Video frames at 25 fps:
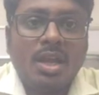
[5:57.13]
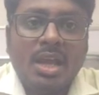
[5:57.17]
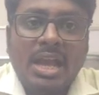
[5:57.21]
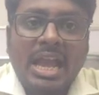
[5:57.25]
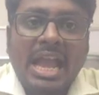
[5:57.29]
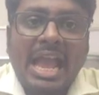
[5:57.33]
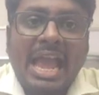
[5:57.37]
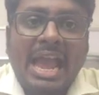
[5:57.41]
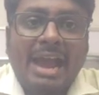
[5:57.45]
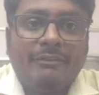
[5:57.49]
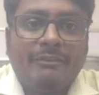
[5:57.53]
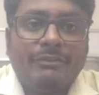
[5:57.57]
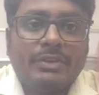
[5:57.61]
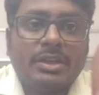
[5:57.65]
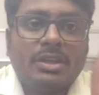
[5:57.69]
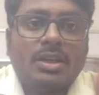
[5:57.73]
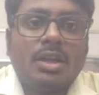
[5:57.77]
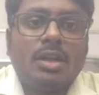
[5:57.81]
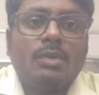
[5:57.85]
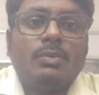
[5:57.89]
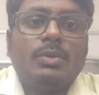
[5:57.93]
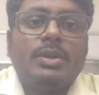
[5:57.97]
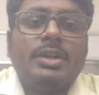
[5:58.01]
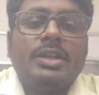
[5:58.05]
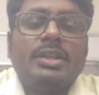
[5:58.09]
After
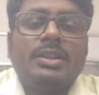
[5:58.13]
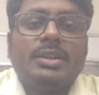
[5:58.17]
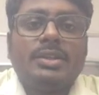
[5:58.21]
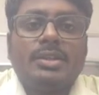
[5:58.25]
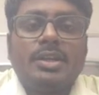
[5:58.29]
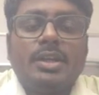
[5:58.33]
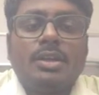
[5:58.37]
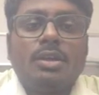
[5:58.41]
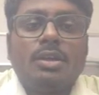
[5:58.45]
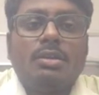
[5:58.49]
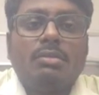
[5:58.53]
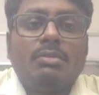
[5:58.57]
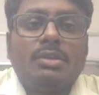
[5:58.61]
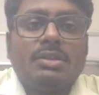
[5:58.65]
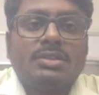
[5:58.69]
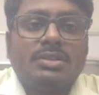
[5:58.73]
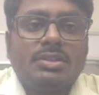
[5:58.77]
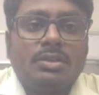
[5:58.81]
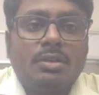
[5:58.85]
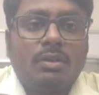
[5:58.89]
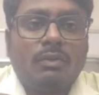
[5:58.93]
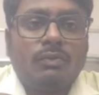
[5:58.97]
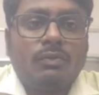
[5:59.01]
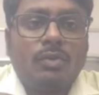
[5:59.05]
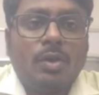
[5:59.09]
converting the data into a
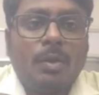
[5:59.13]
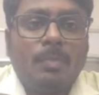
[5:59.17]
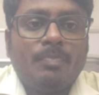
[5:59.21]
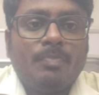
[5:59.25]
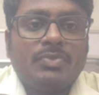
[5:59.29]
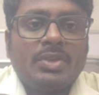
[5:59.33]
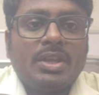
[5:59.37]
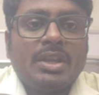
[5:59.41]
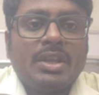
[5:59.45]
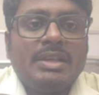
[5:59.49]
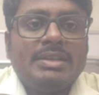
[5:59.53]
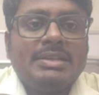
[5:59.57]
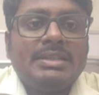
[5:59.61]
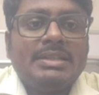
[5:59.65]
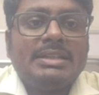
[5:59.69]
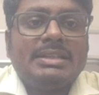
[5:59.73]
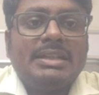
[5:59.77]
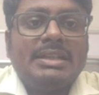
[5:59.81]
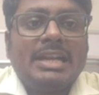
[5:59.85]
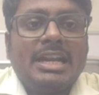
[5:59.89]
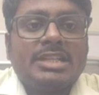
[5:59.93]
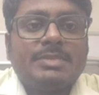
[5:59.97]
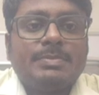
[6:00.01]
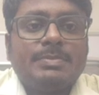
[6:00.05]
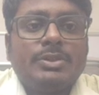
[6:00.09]
serial form, it
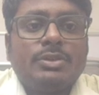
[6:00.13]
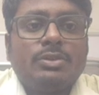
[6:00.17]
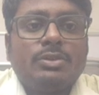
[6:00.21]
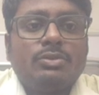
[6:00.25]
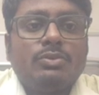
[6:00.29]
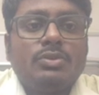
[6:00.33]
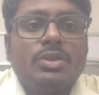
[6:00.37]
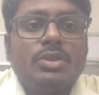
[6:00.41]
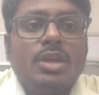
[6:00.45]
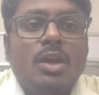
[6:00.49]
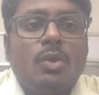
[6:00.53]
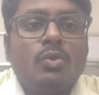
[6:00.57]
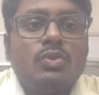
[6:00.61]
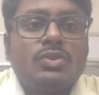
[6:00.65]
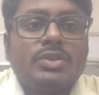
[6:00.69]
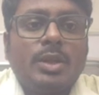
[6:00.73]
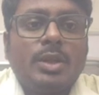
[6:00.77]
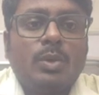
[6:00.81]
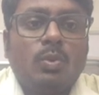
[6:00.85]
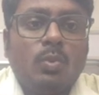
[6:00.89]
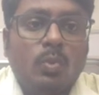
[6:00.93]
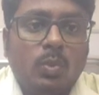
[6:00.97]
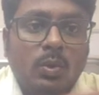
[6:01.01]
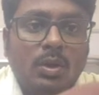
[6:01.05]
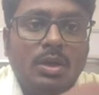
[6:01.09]
transmits it to the
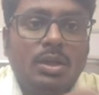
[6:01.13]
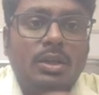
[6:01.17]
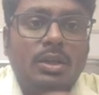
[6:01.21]
outside world